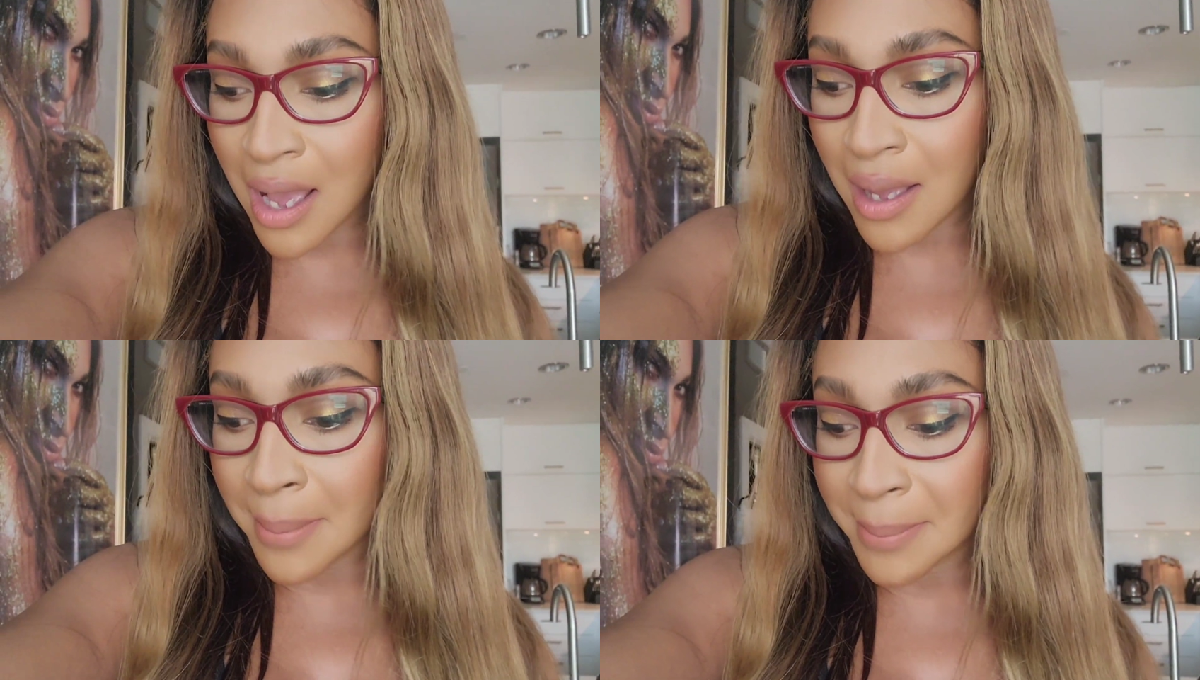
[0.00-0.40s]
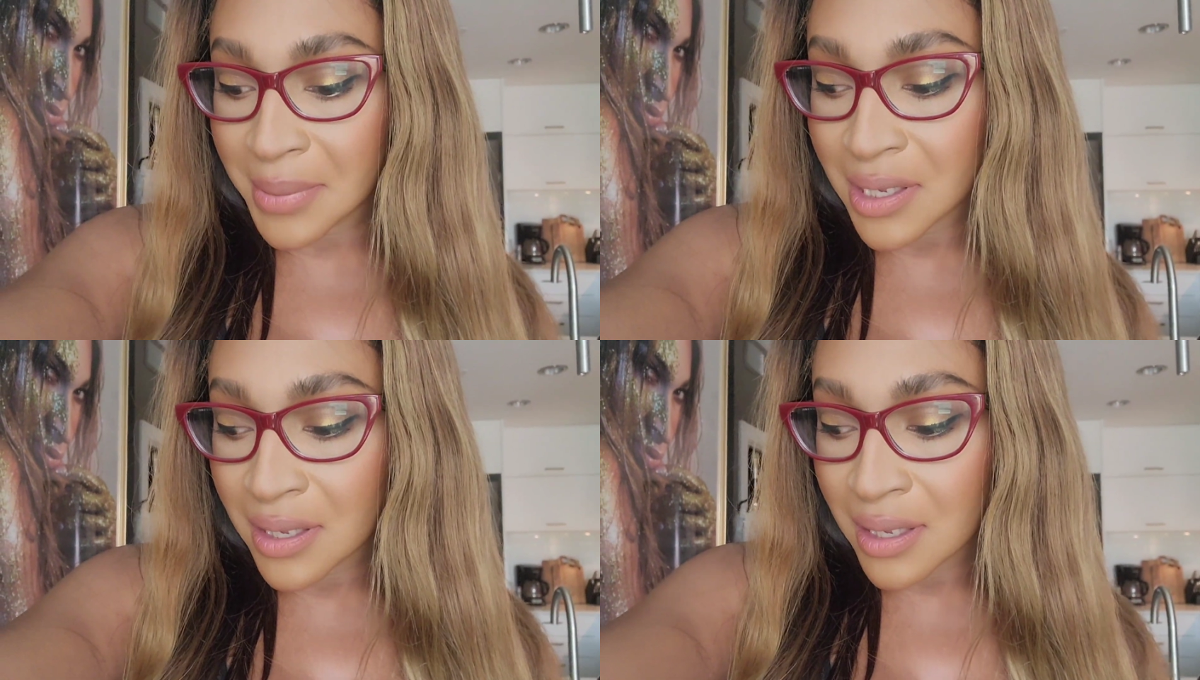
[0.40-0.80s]

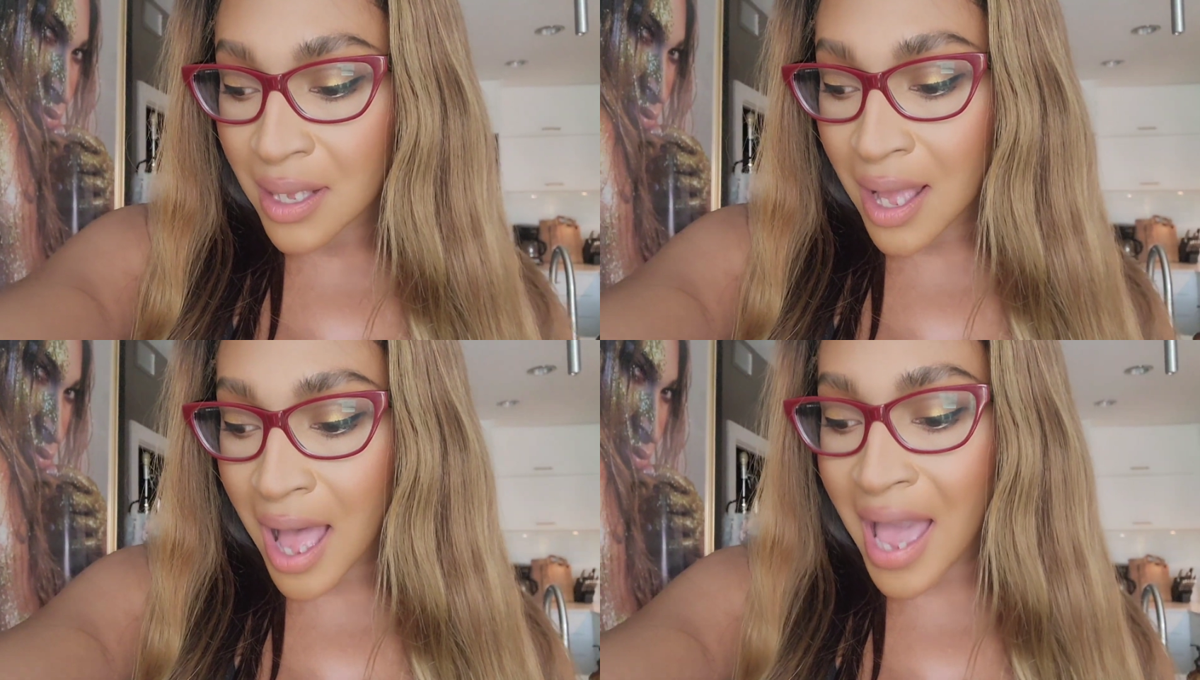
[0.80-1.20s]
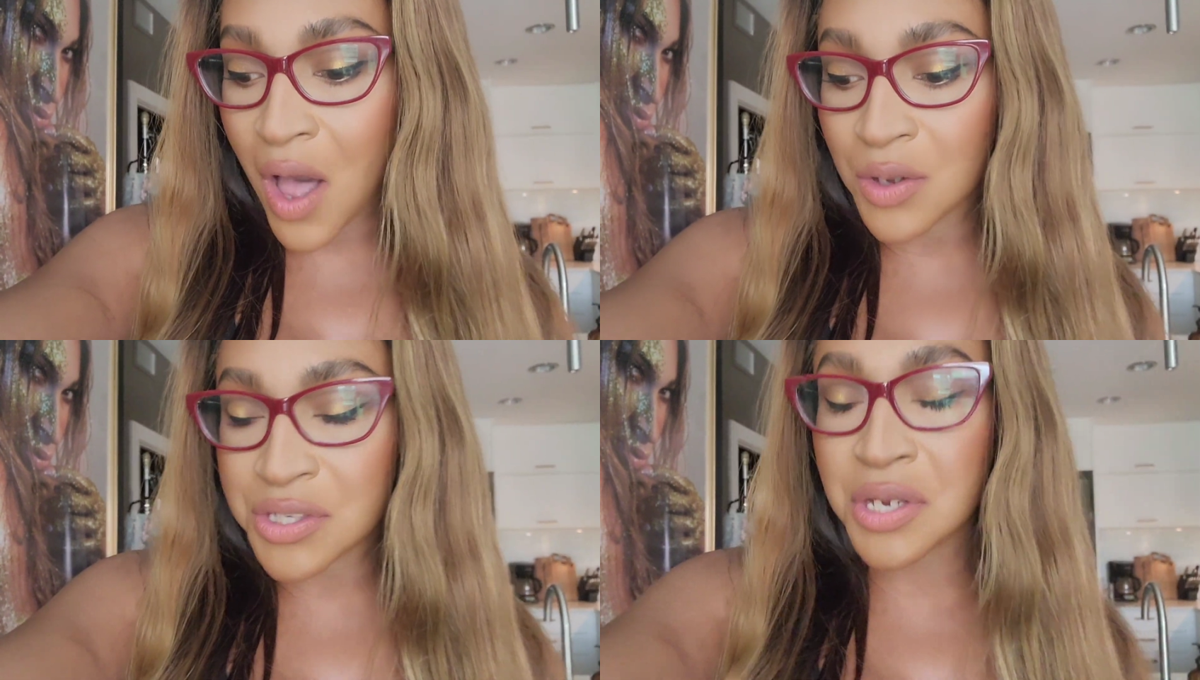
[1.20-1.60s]
um,
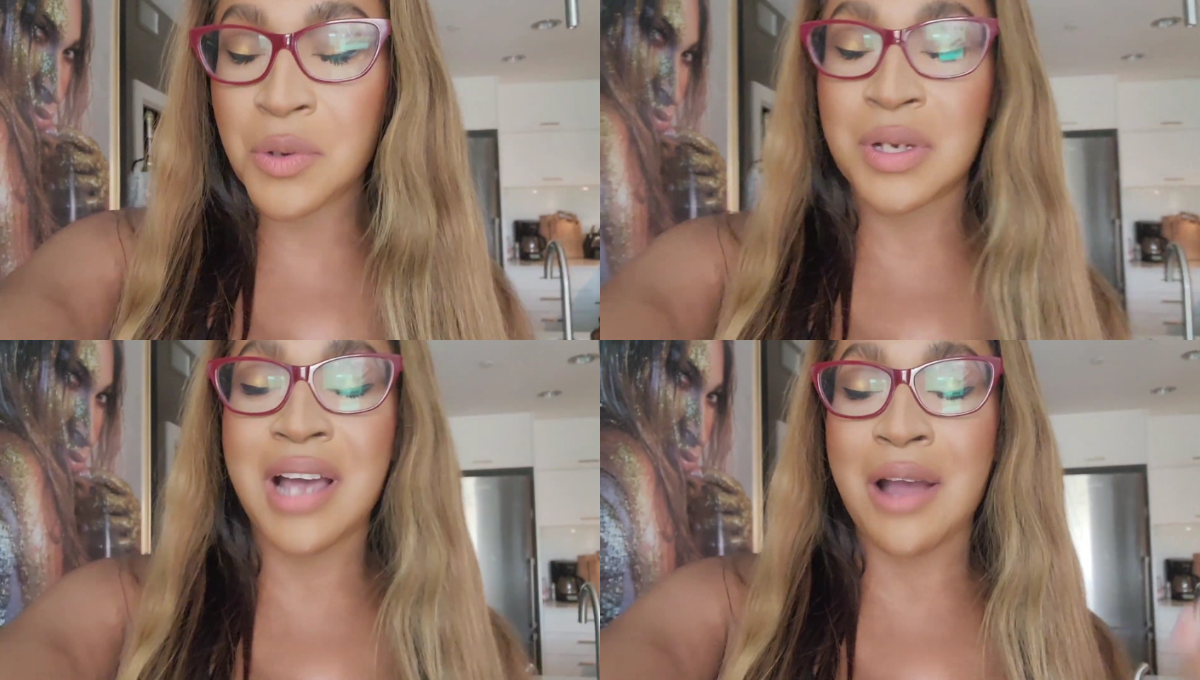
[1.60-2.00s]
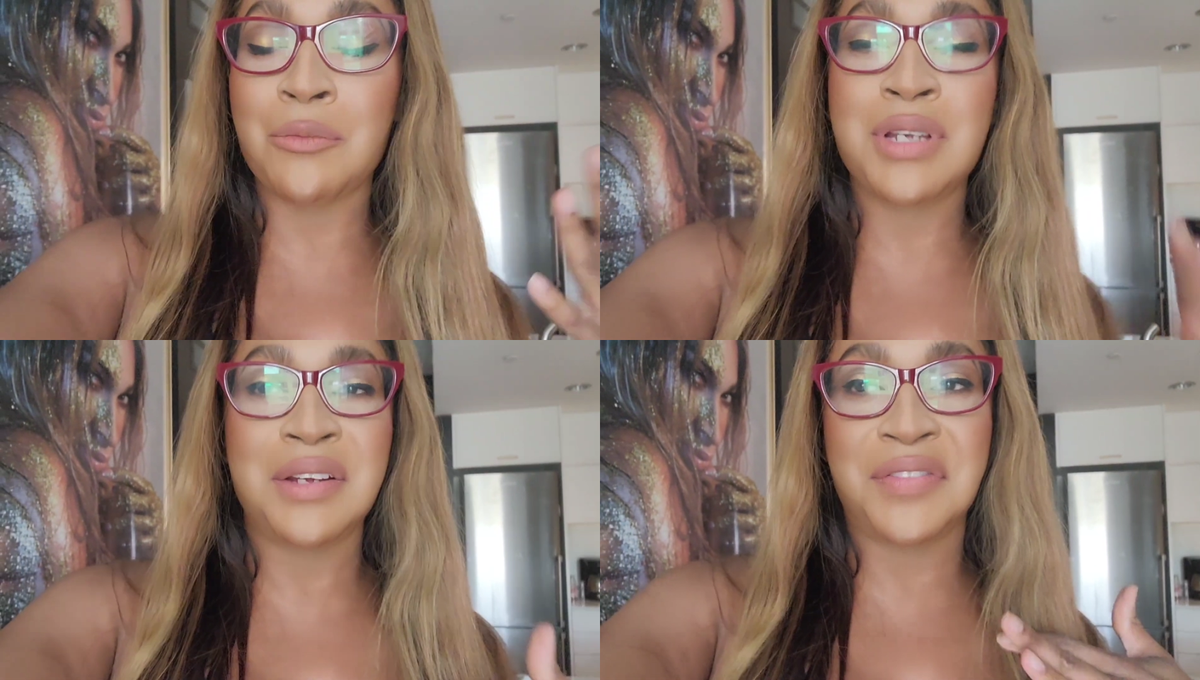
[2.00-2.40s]
I also
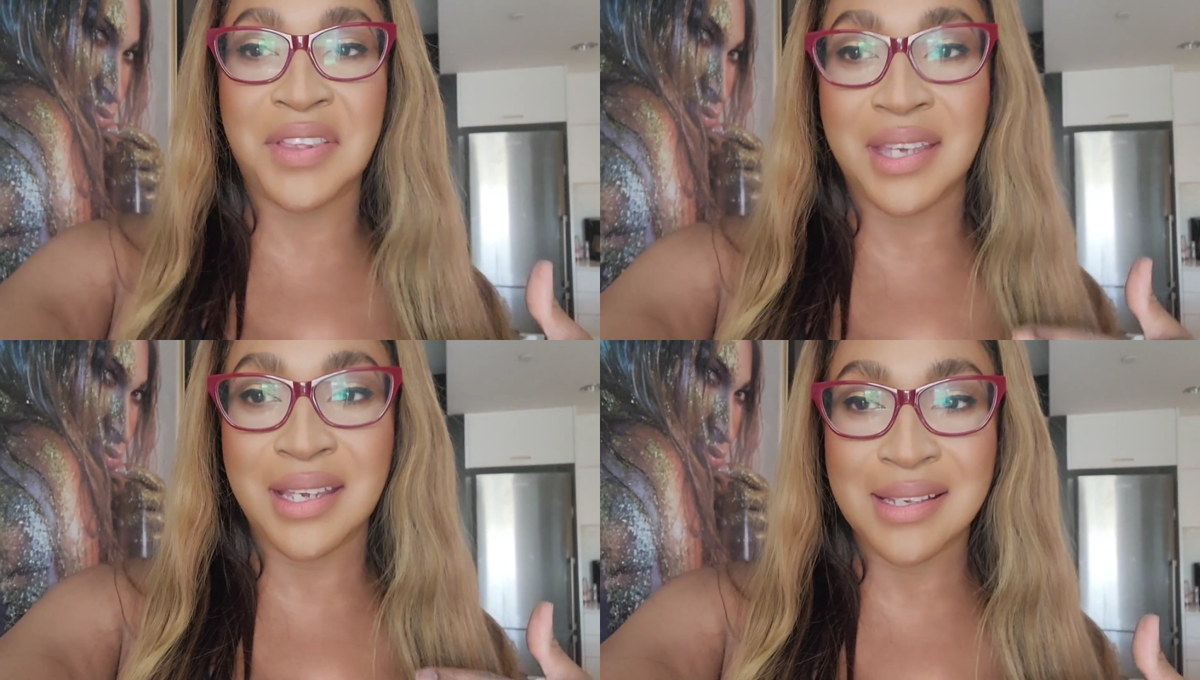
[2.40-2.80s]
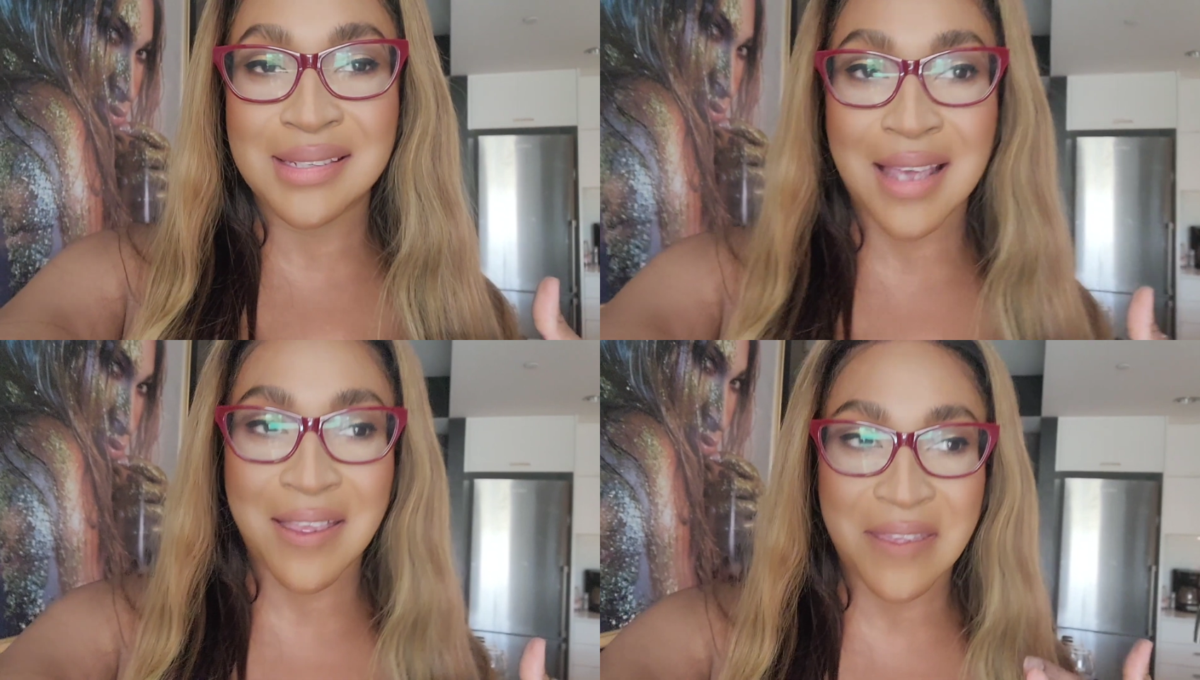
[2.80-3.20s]
got rid of things